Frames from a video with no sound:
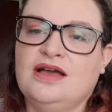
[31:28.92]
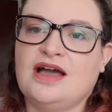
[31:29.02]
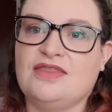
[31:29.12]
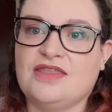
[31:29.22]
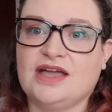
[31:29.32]

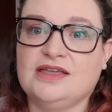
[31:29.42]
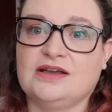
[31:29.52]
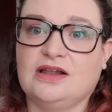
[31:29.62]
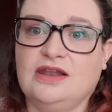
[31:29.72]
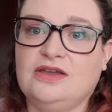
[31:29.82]
and that
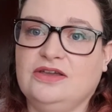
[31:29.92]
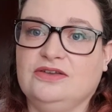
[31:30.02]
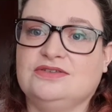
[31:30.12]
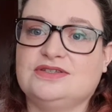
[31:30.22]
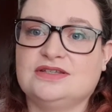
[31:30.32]

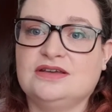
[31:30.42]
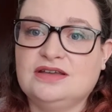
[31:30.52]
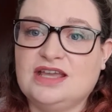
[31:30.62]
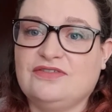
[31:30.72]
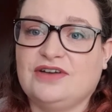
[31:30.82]
includes
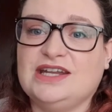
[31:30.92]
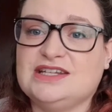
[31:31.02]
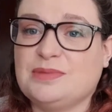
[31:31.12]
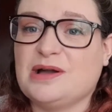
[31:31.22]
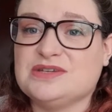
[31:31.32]
if I need
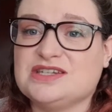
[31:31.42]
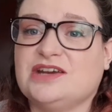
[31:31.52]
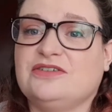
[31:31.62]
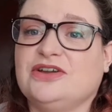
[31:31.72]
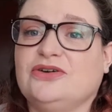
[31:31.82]
to buy
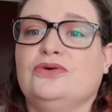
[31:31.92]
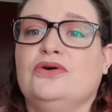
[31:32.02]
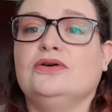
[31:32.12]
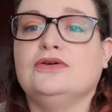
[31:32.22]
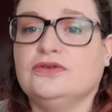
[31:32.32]
material
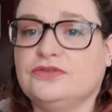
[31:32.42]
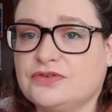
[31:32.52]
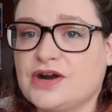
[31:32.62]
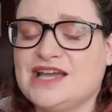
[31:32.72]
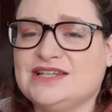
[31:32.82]
or
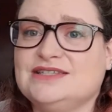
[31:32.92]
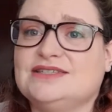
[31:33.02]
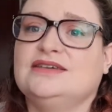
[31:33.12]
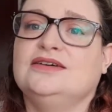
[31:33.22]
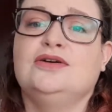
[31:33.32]

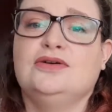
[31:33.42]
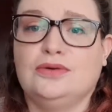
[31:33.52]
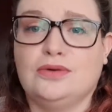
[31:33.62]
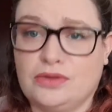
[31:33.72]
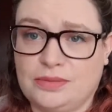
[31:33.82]
threads
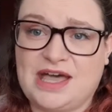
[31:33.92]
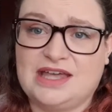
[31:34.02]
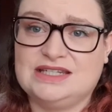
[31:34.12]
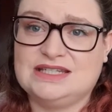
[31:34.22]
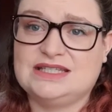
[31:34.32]
or the
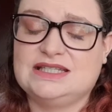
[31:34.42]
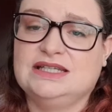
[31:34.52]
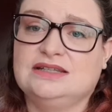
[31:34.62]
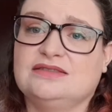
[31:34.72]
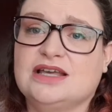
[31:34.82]
patterns,
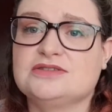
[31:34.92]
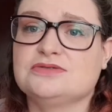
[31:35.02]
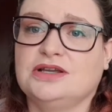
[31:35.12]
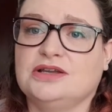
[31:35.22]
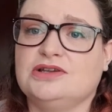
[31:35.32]
that's all
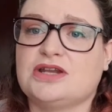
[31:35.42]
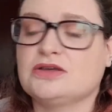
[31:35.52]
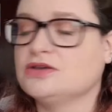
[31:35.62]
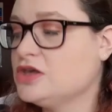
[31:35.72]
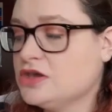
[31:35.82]
included.
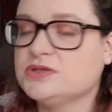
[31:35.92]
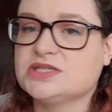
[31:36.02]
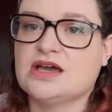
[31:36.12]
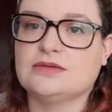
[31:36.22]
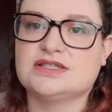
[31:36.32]

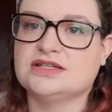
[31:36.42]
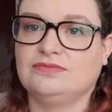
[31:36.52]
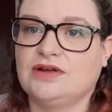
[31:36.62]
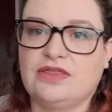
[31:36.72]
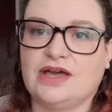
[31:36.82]
Q-snap, stuff
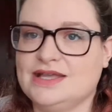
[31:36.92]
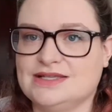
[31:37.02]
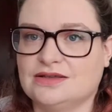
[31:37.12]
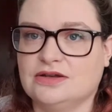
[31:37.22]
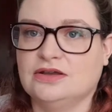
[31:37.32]
like that
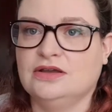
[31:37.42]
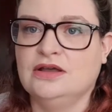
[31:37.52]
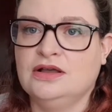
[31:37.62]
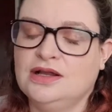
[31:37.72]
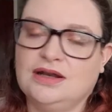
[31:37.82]
isn't.
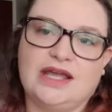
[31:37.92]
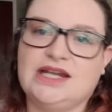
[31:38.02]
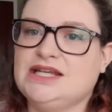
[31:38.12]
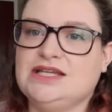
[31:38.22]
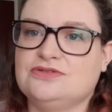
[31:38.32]
Like
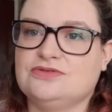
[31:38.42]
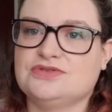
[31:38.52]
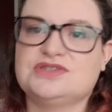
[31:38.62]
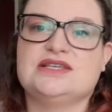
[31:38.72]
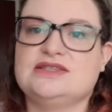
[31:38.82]

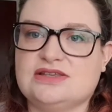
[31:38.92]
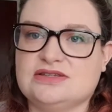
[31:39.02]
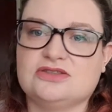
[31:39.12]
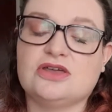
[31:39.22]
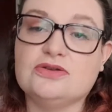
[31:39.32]
needles, scissors,
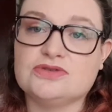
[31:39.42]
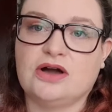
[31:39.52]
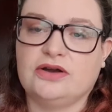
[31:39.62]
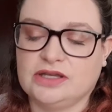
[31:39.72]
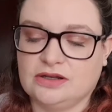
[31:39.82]
those
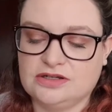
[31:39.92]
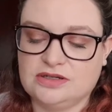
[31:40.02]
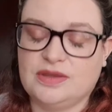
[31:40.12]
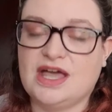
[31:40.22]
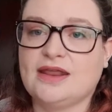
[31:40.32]
aren't included,
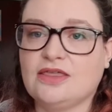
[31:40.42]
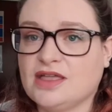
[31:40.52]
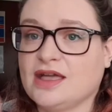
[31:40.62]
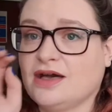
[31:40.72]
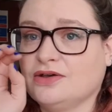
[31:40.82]
but
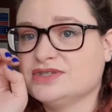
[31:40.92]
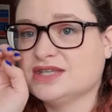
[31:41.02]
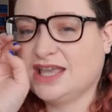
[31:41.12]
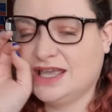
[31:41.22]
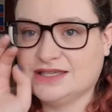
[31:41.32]
anything else
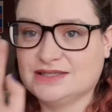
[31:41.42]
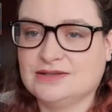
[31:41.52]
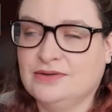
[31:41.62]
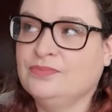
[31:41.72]
is.